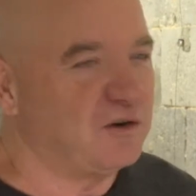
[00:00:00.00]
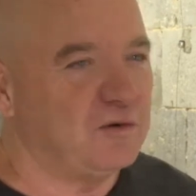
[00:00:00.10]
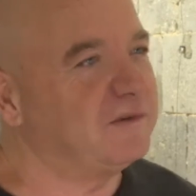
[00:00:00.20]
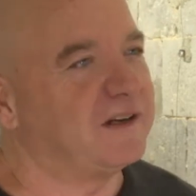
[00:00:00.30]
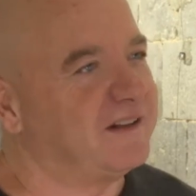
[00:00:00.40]

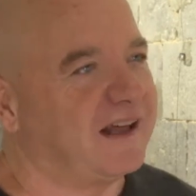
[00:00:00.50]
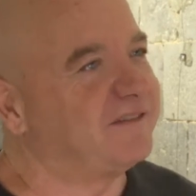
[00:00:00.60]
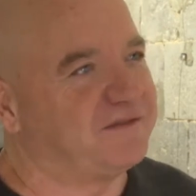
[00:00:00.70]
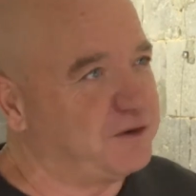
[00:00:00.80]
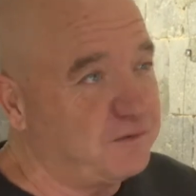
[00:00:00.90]
Absolutely,
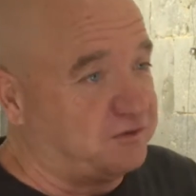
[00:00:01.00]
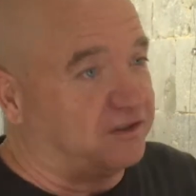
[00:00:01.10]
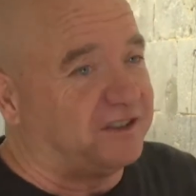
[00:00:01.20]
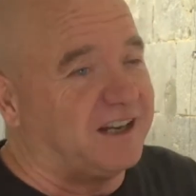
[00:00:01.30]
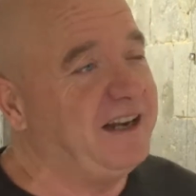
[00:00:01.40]
you've
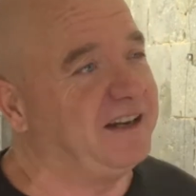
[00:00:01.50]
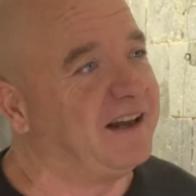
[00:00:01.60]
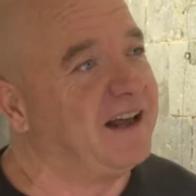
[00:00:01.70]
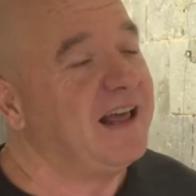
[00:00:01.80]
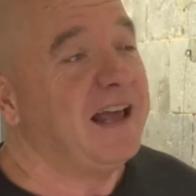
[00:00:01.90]
just said it.
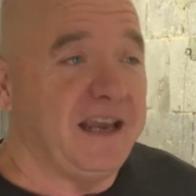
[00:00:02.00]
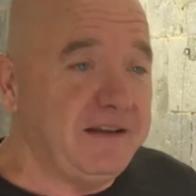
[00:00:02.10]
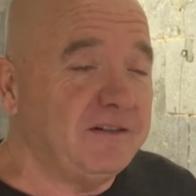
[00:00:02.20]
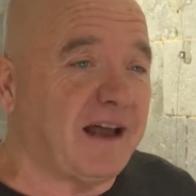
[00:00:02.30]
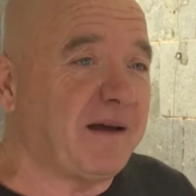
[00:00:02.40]

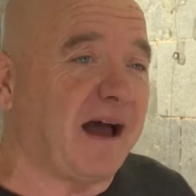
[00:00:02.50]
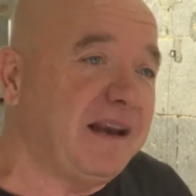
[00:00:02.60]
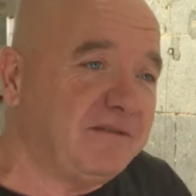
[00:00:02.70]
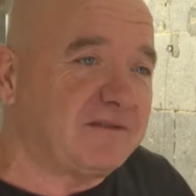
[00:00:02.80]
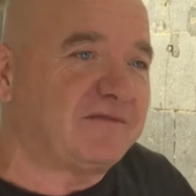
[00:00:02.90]

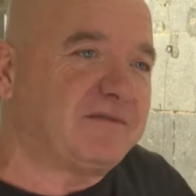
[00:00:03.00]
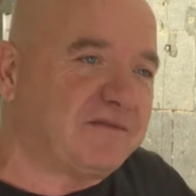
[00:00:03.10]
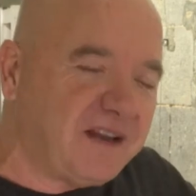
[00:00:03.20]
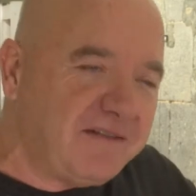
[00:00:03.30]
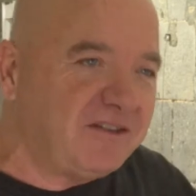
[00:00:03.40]
I
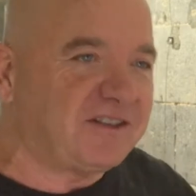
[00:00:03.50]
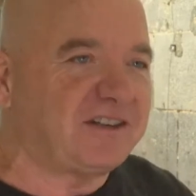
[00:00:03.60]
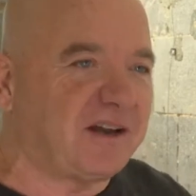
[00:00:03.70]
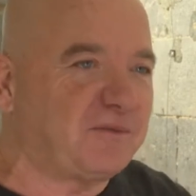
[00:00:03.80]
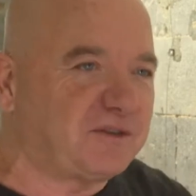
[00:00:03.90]

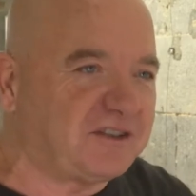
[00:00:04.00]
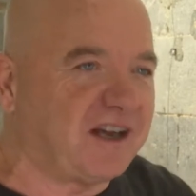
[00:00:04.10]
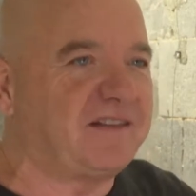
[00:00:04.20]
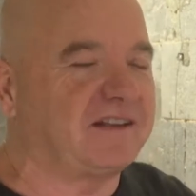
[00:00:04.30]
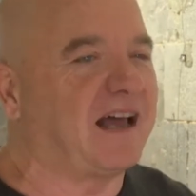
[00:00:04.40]
would say that